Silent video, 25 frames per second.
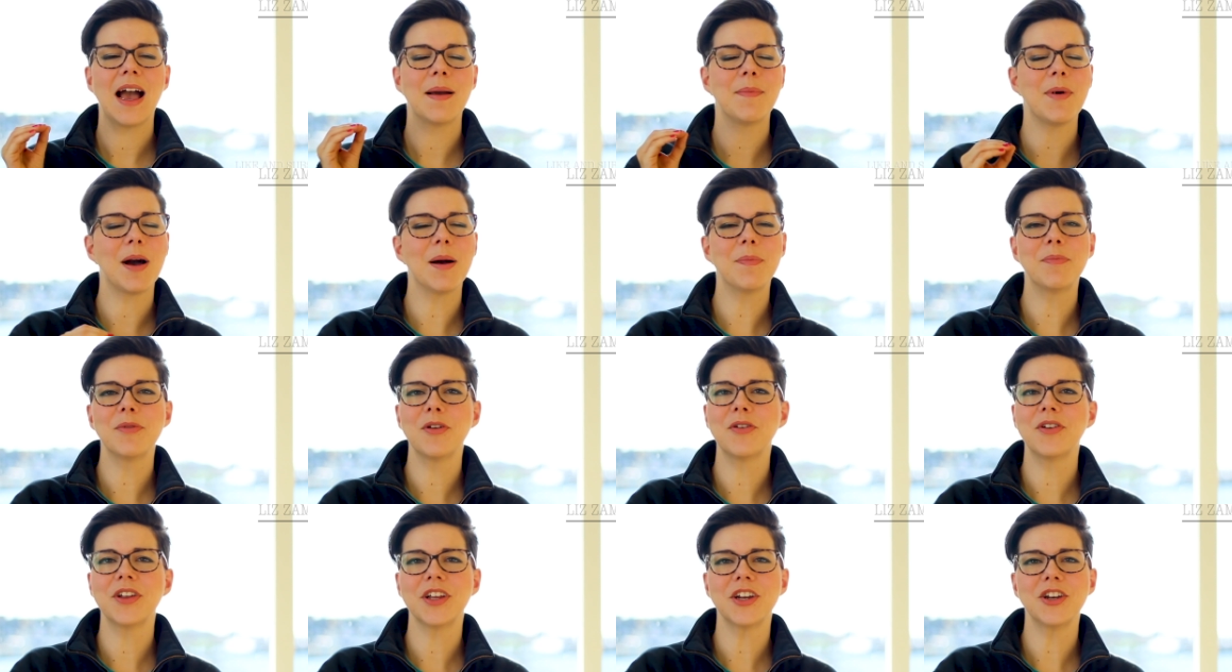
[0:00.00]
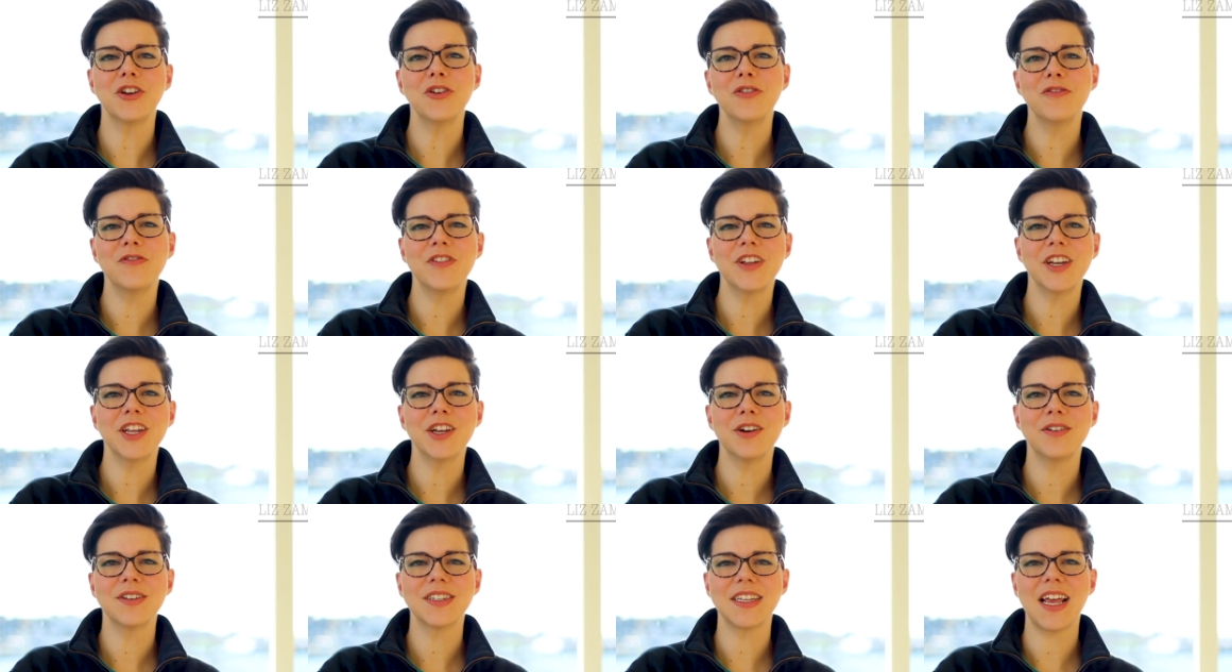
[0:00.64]
I'm uploading new
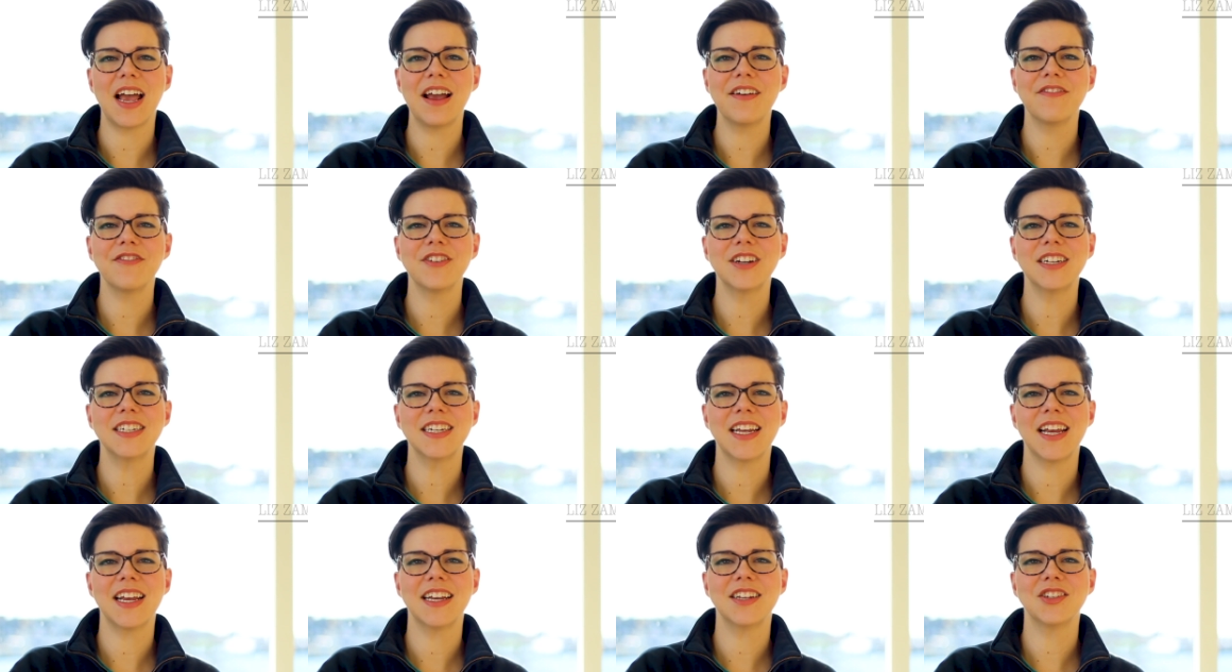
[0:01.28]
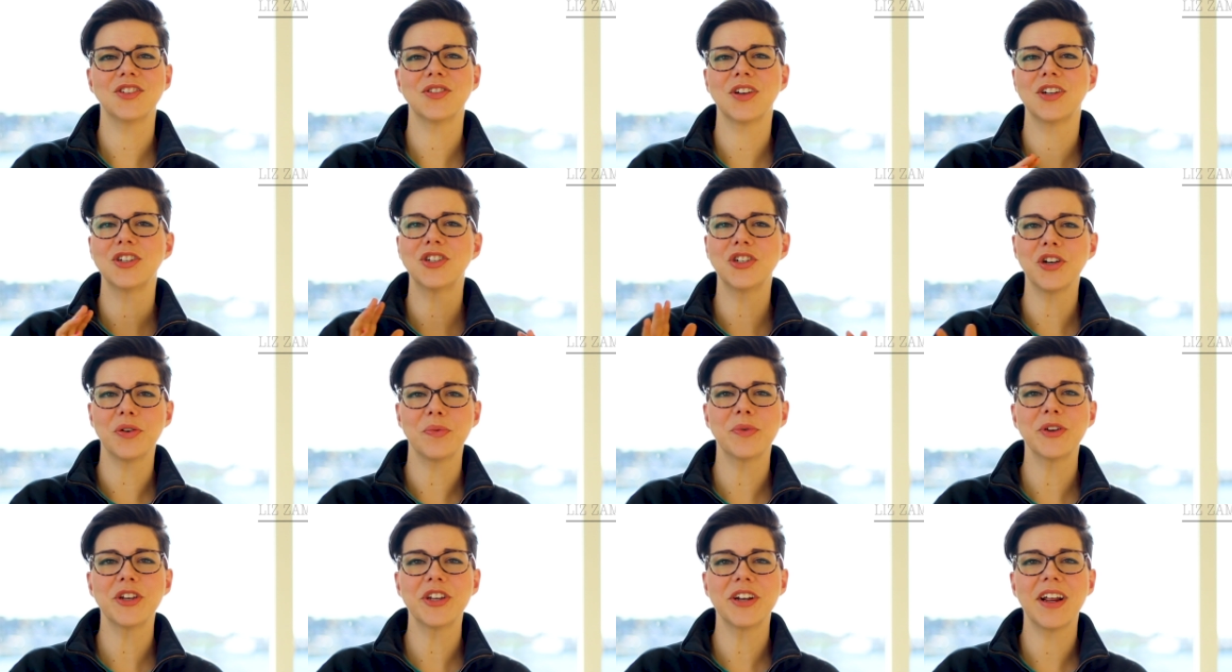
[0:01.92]
videos every day, so I
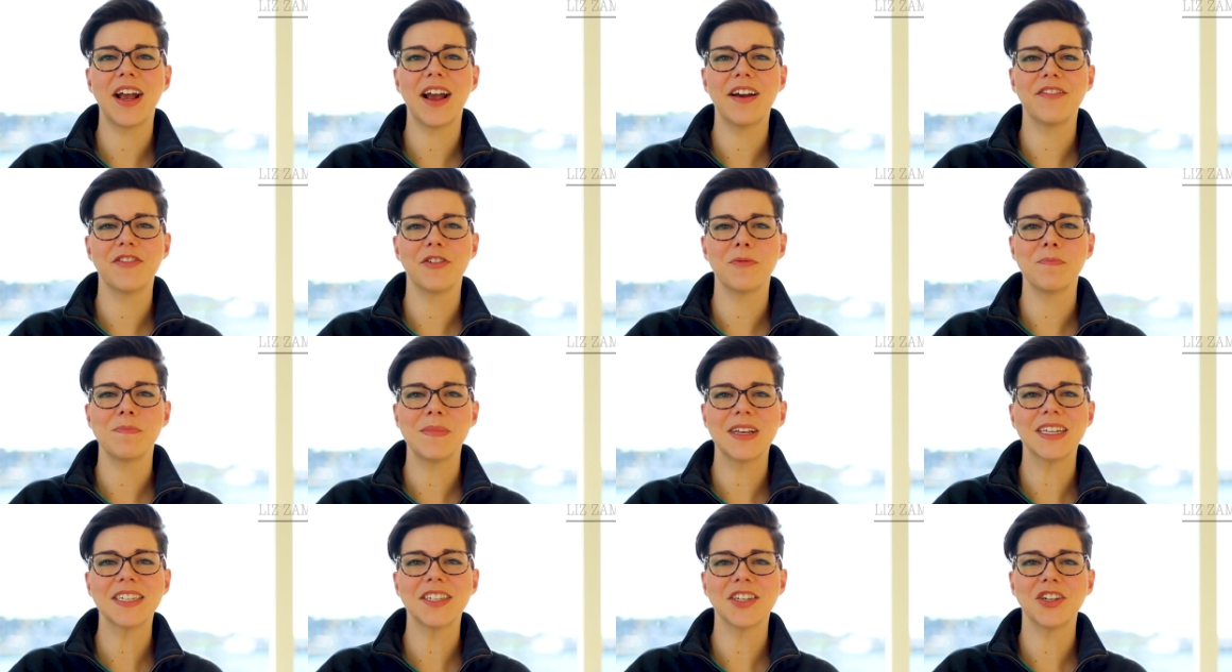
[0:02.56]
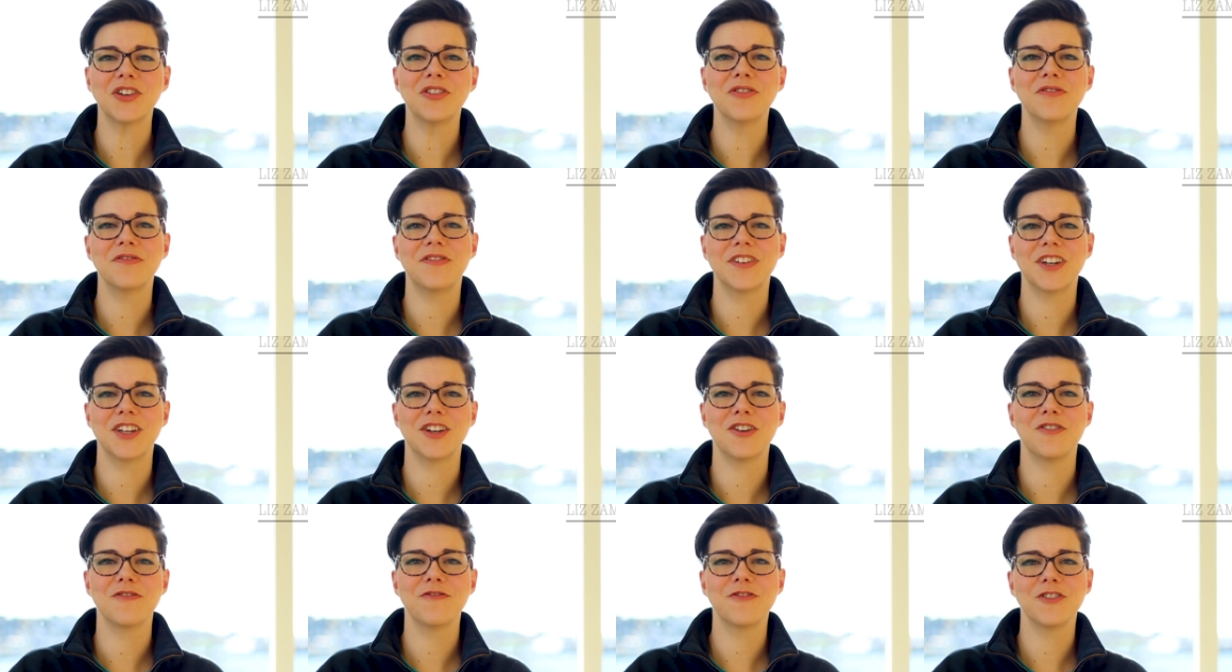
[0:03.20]
don't want you to ever miss a new
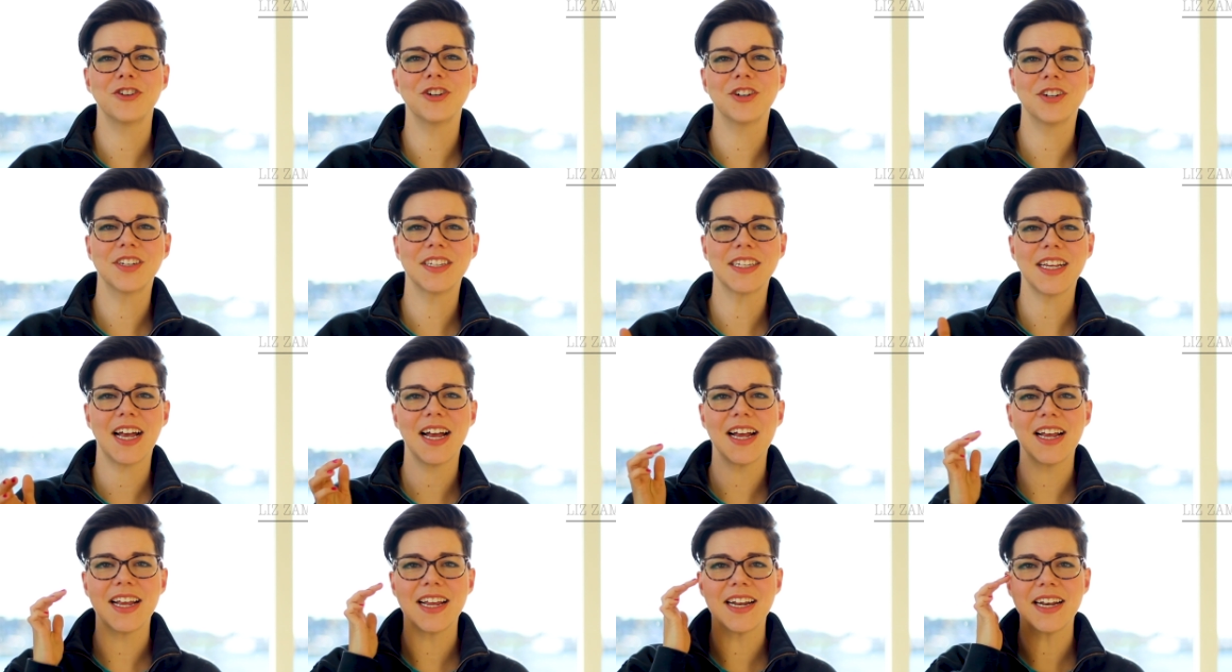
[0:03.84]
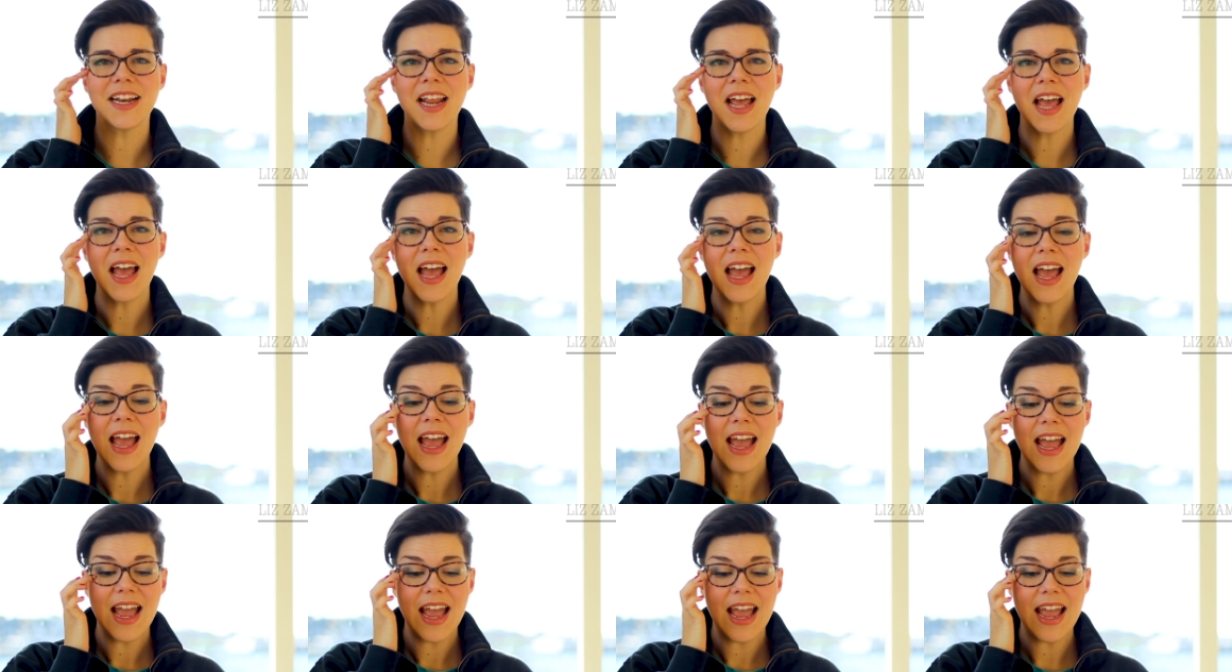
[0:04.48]
video for your sign.
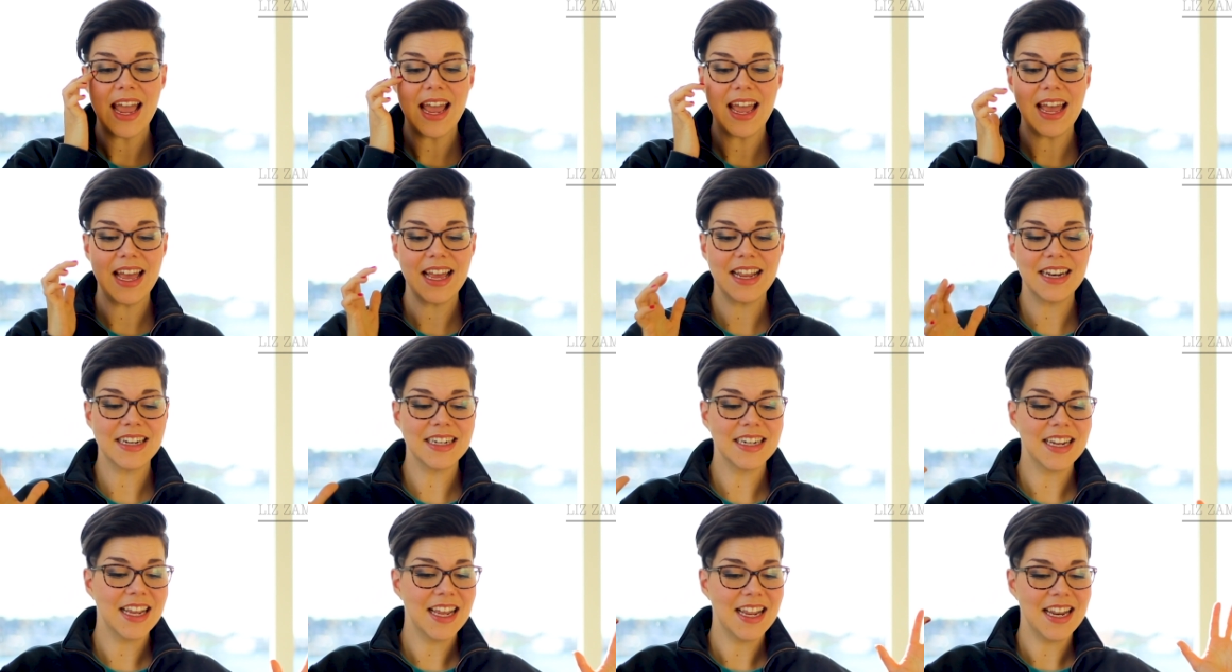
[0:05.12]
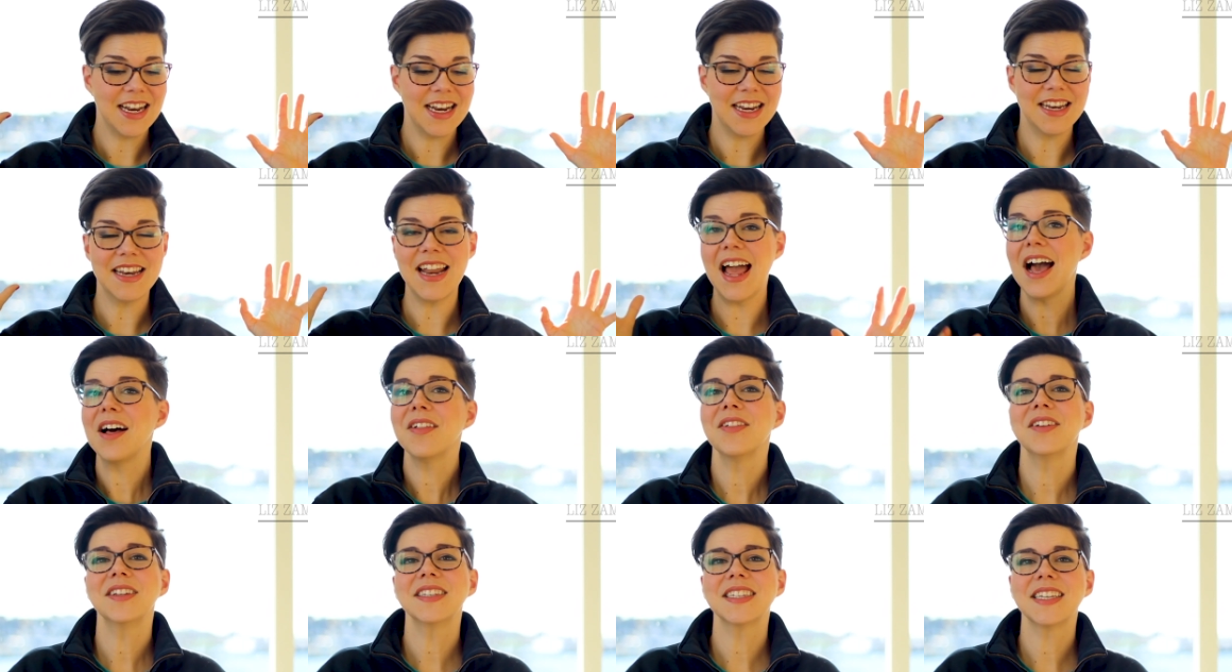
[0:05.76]
And
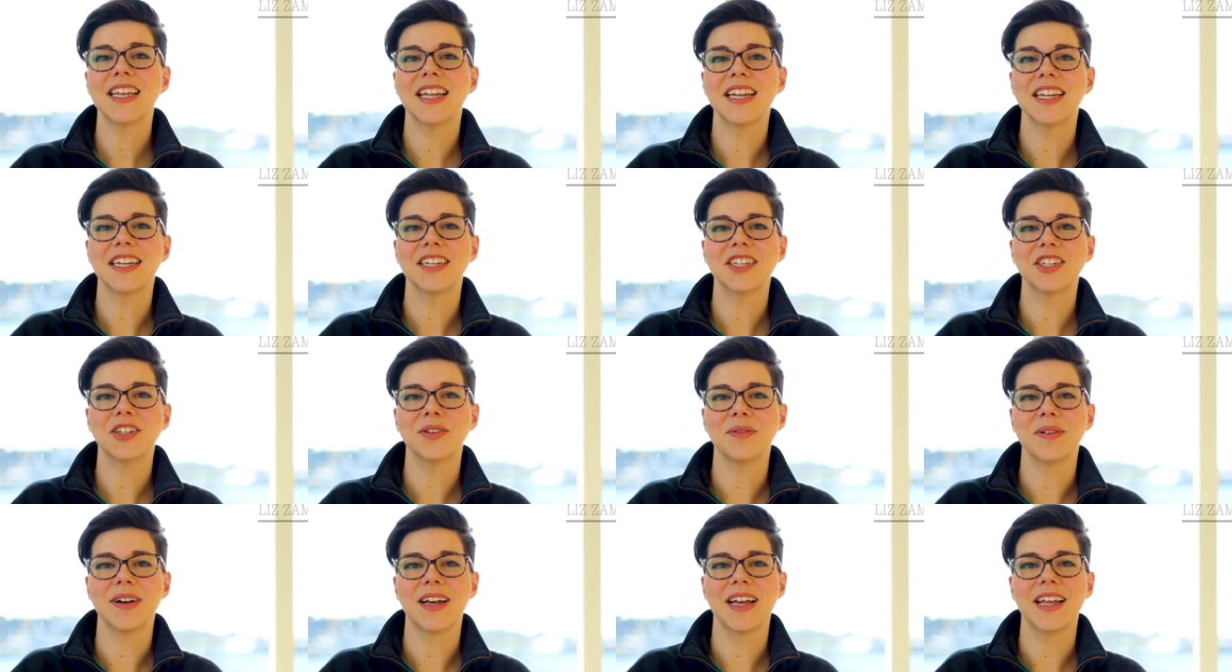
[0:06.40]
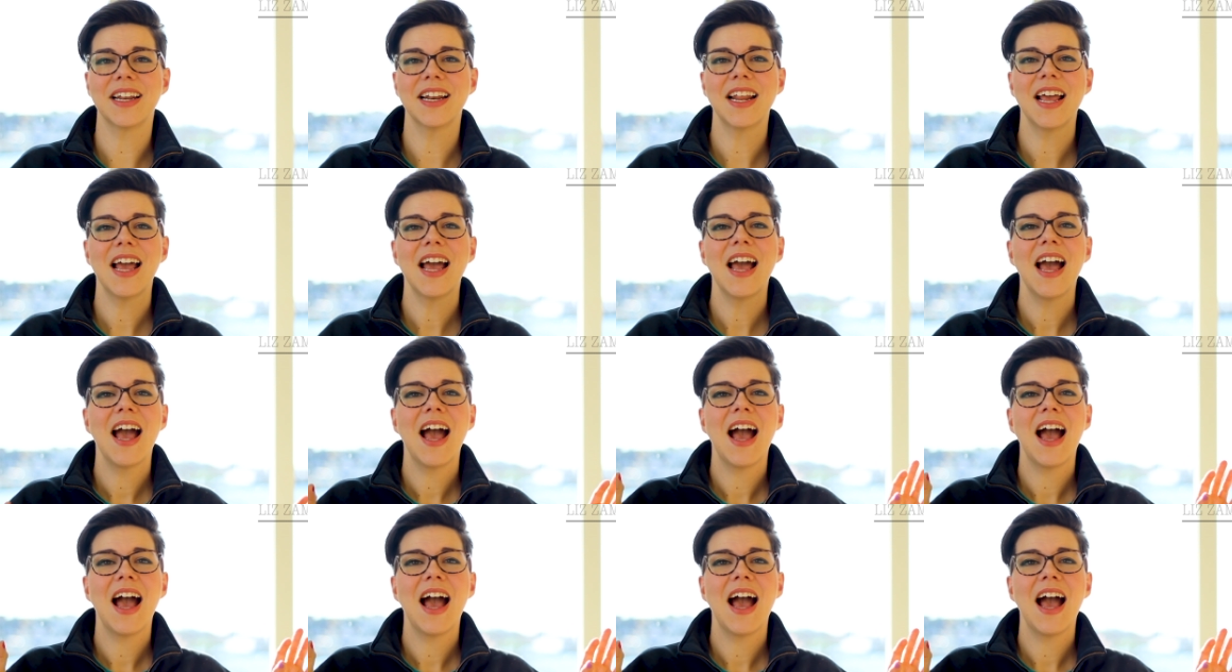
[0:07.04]
now let's get into it.